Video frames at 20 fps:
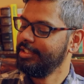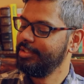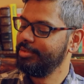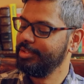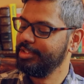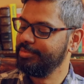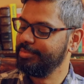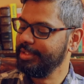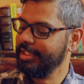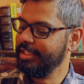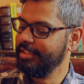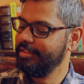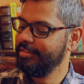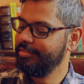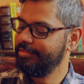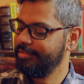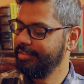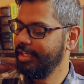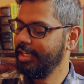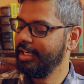
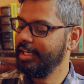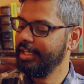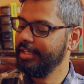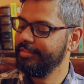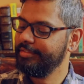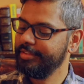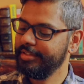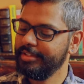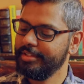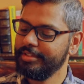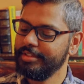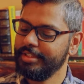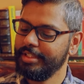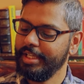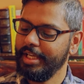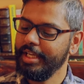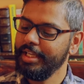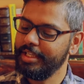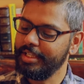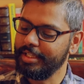TWSBI
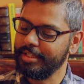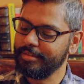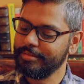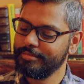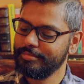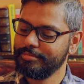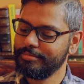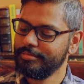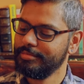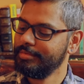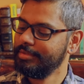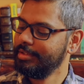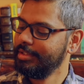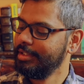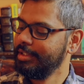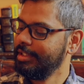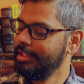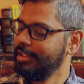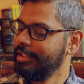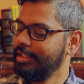580.
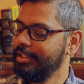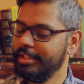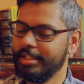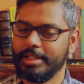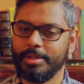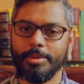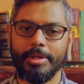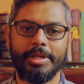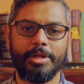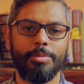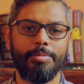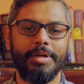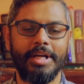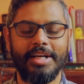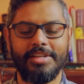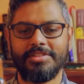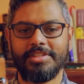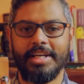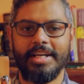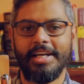The Coeco
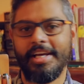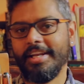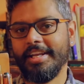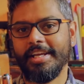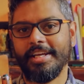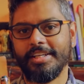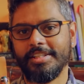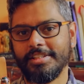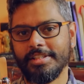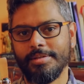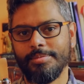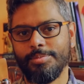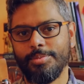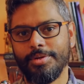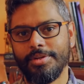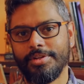brass I had inked up